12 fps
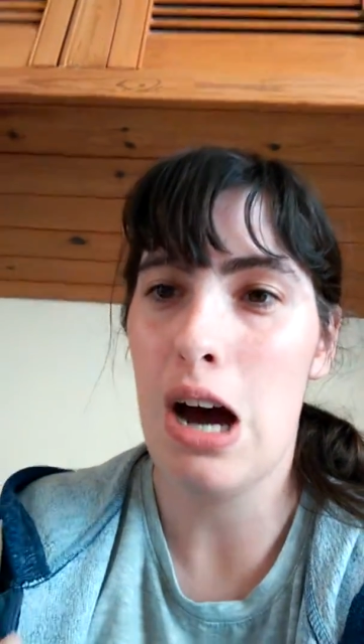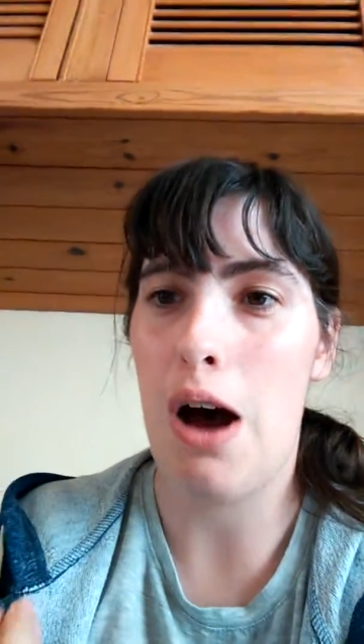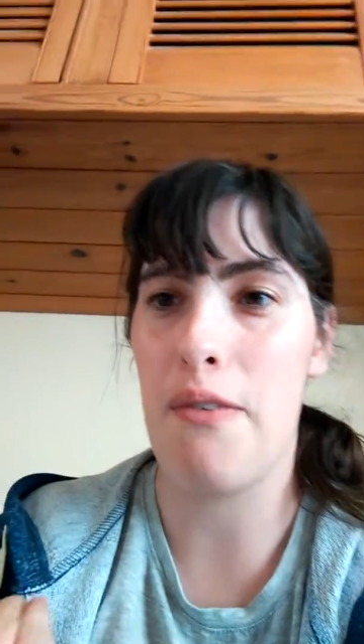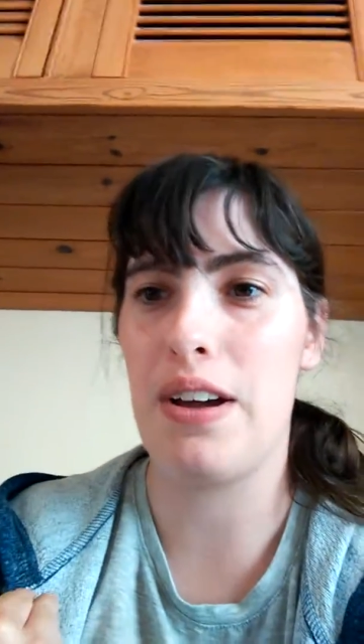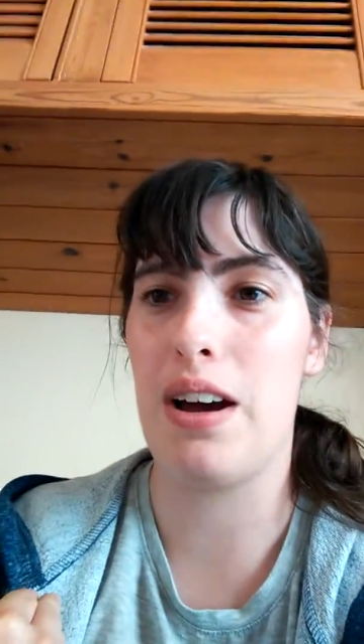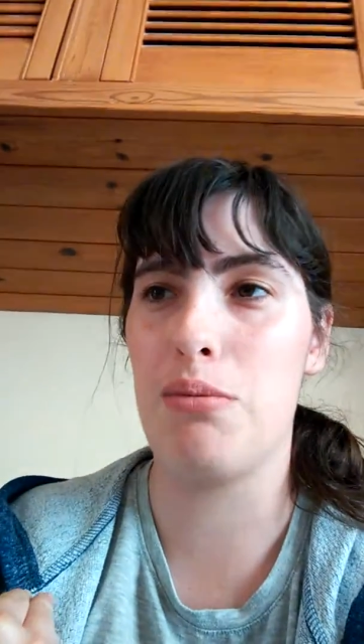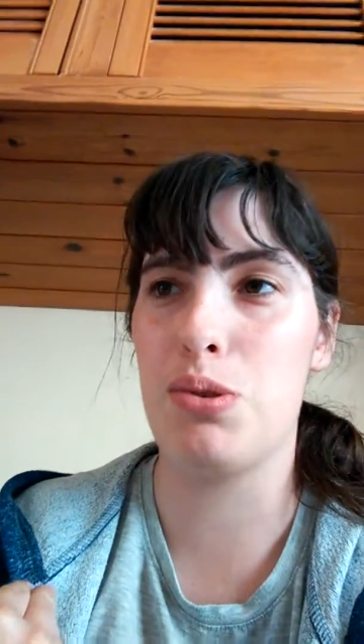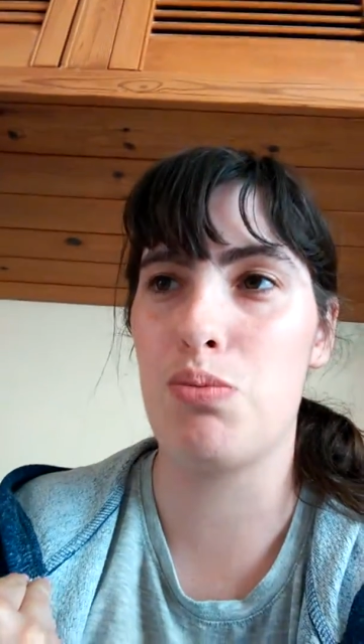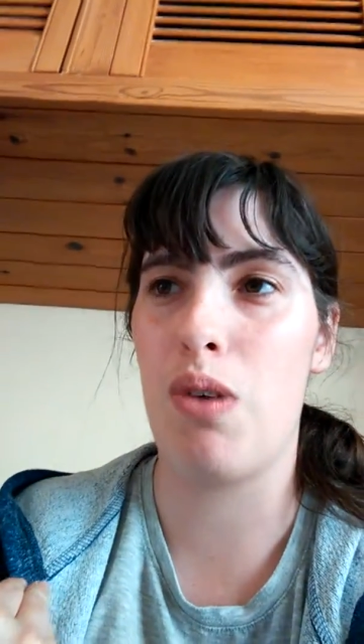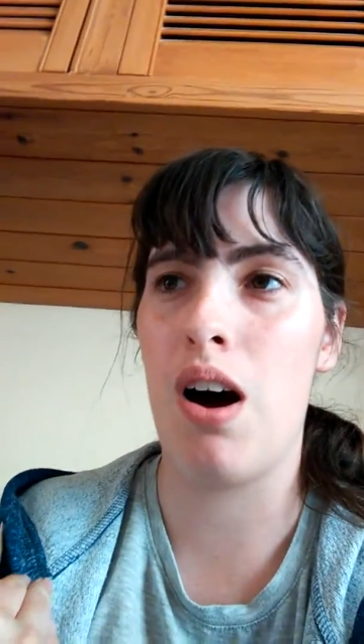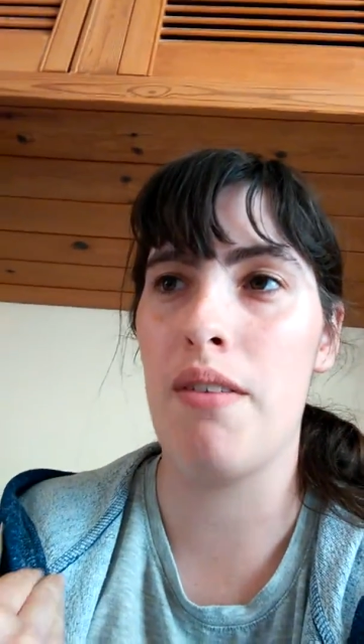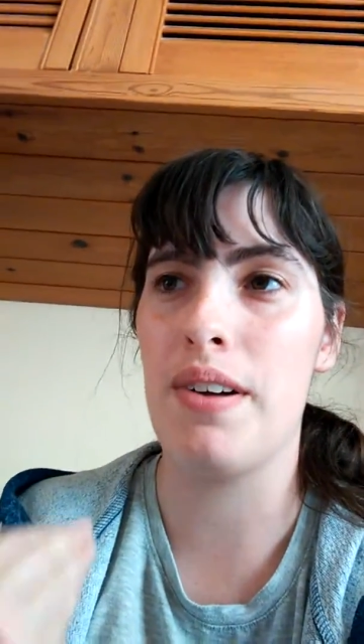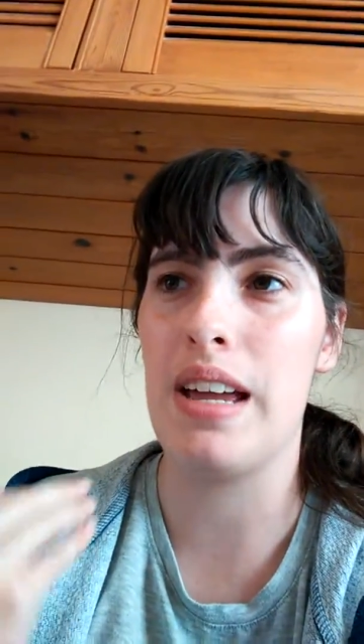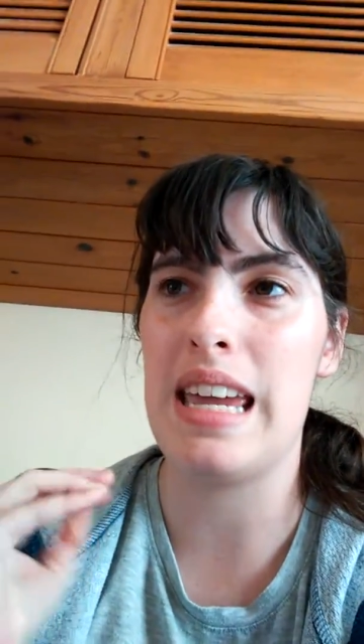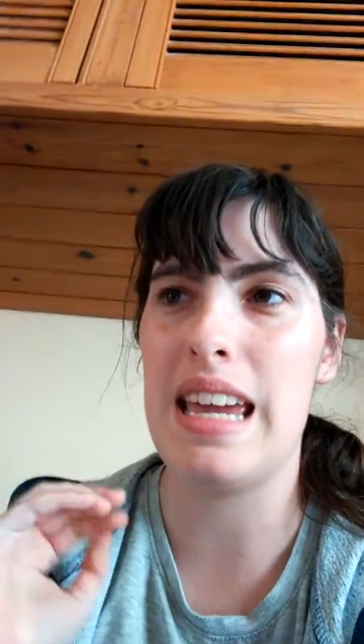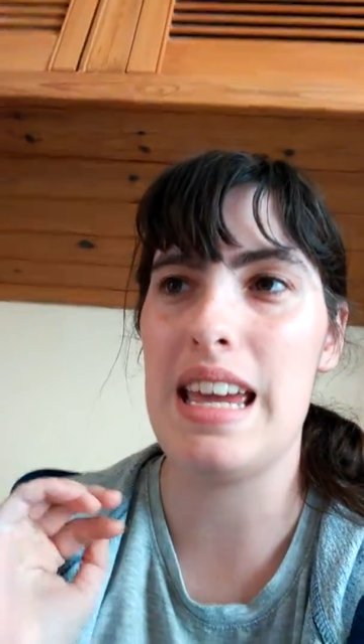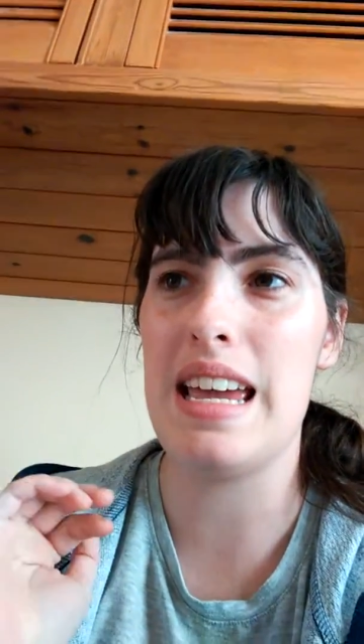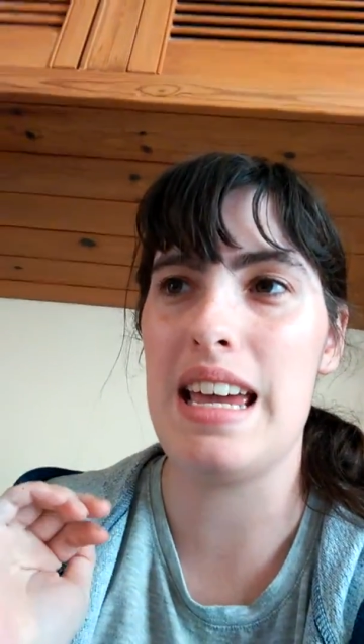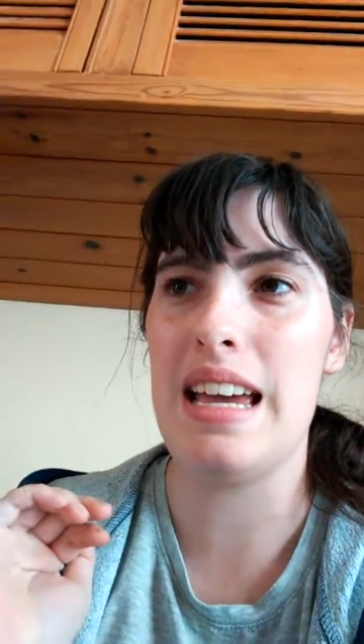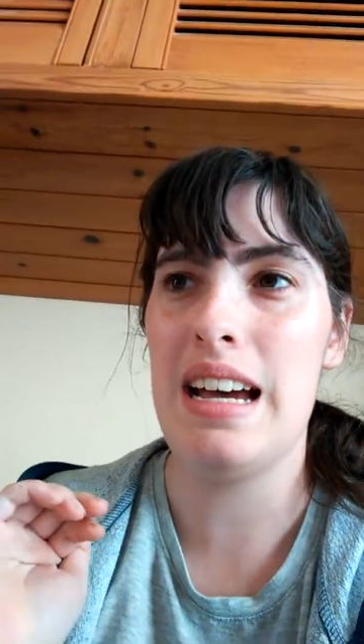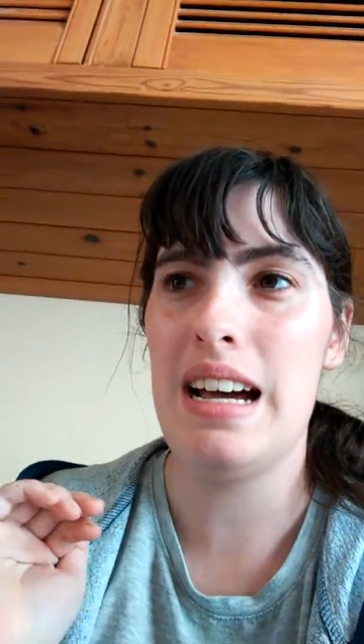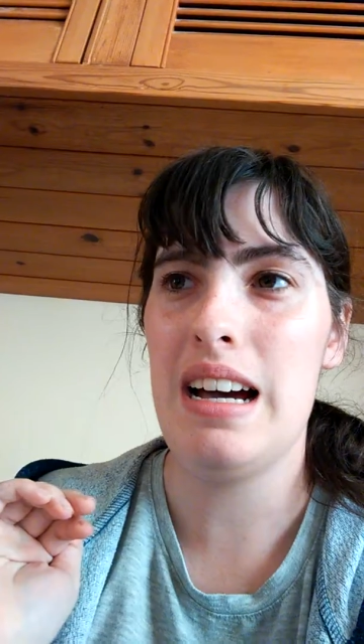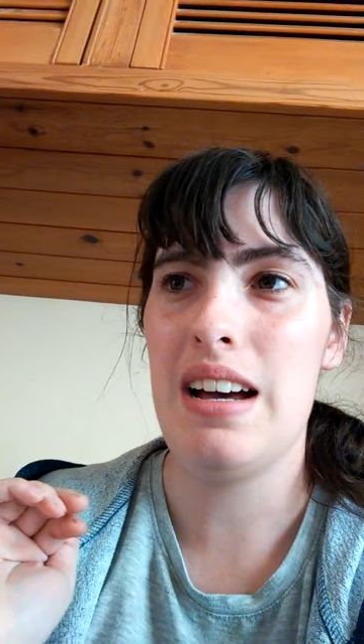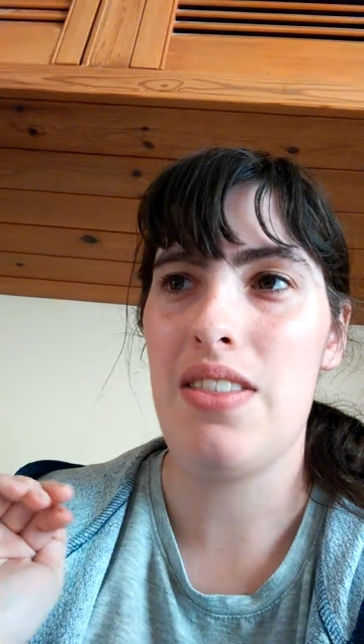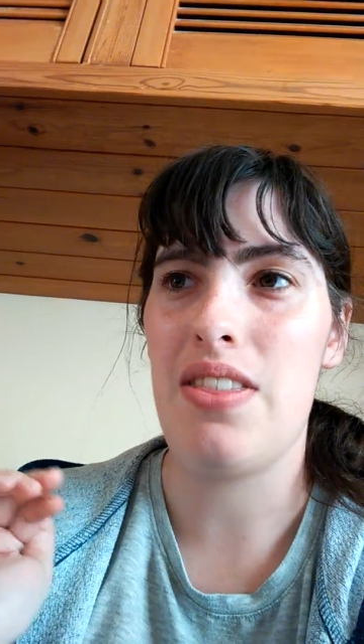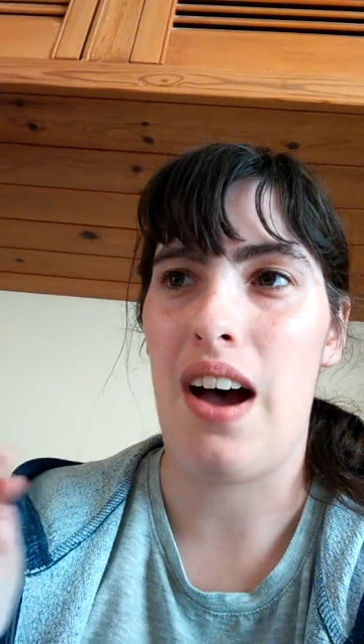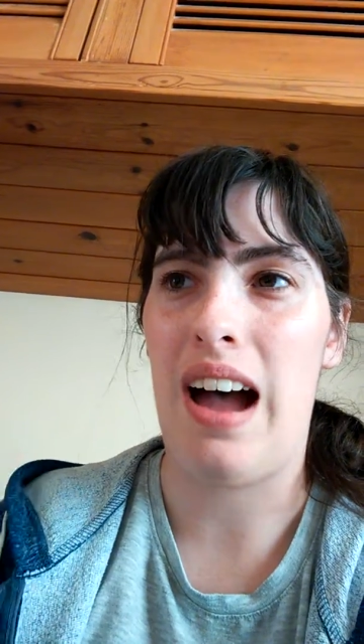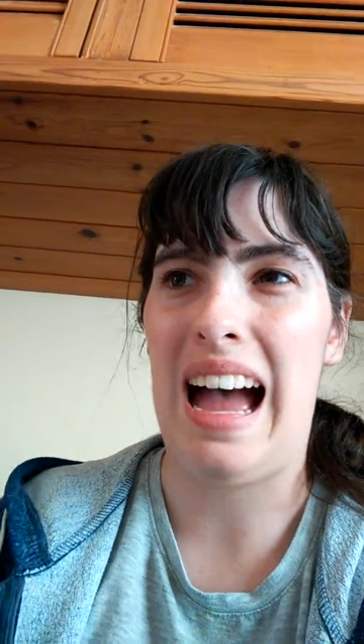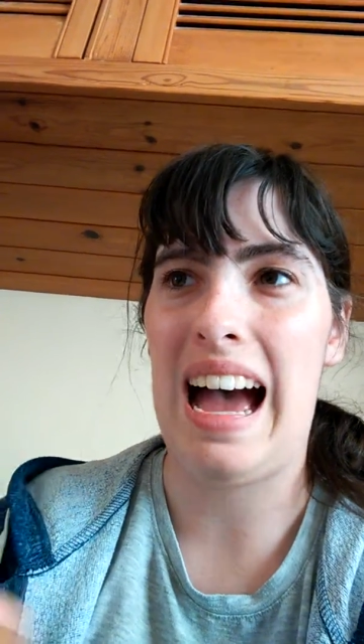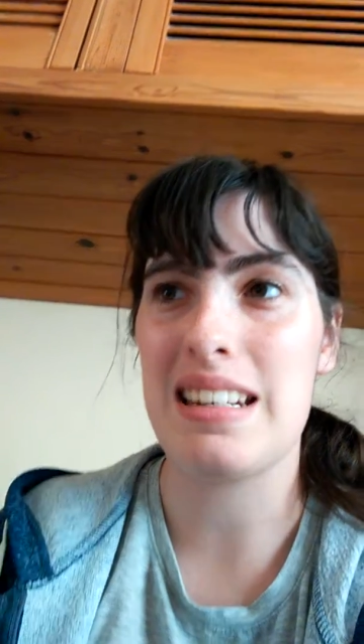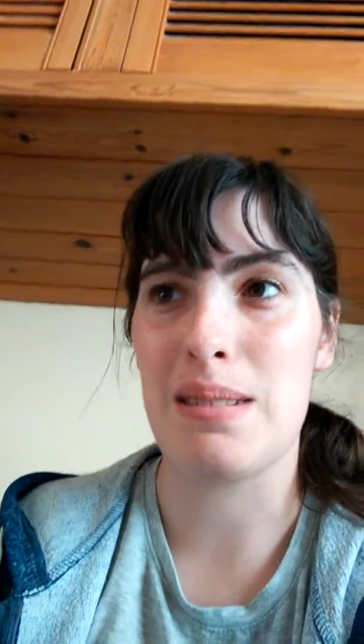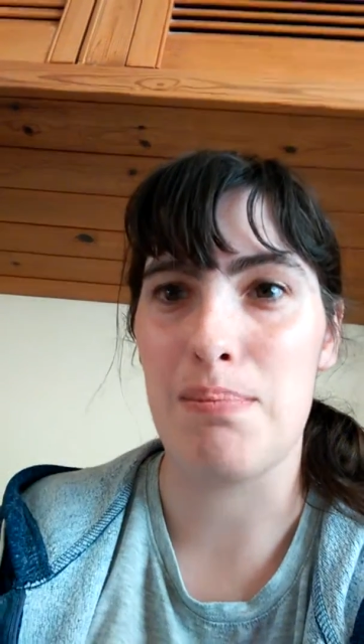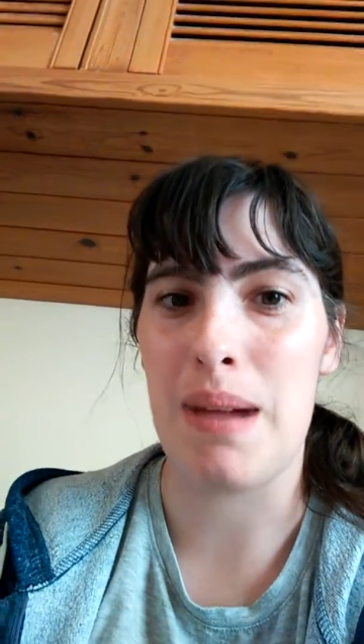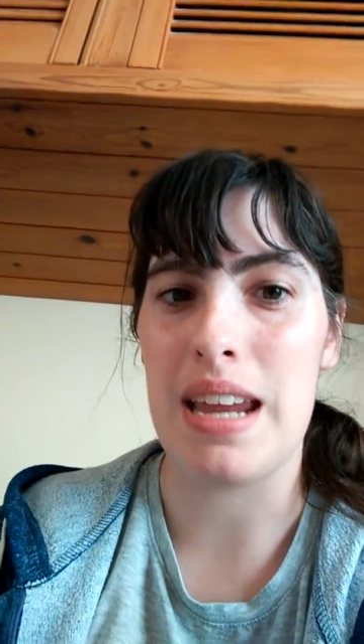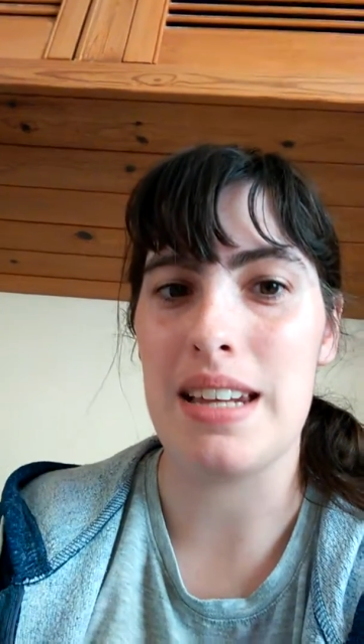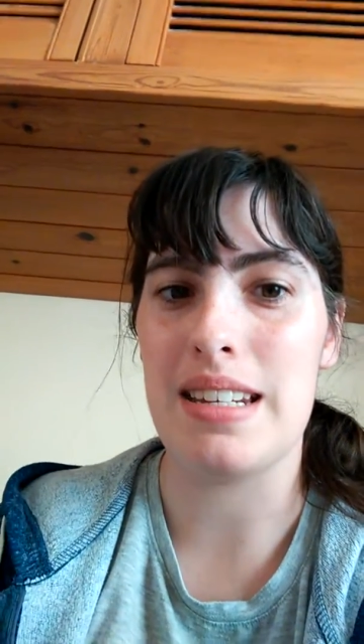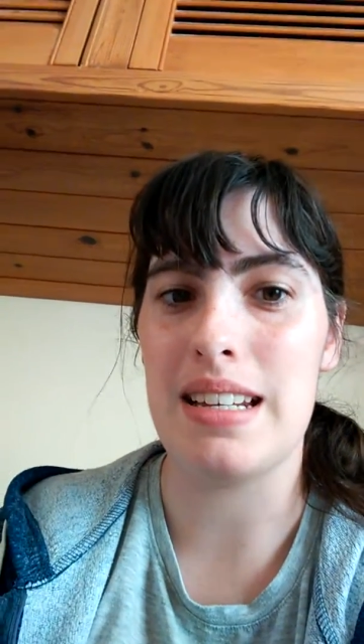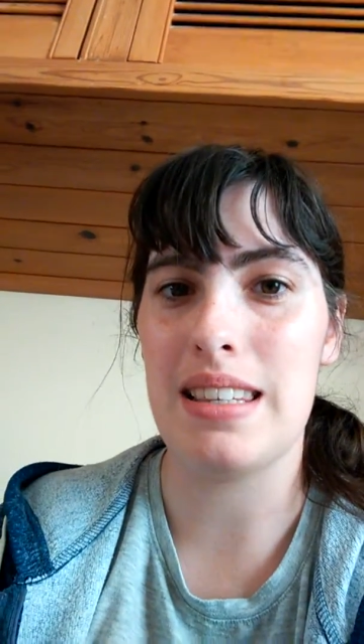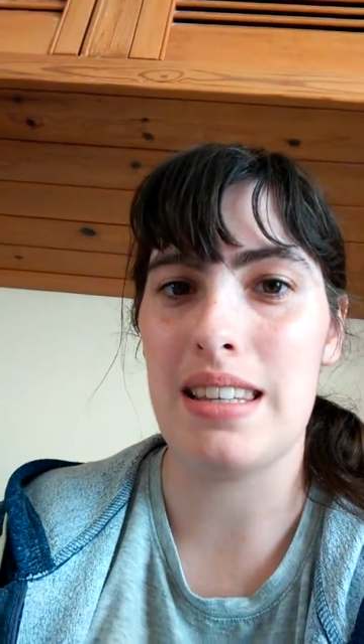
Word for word: I think I would rather hear that I hadn't made it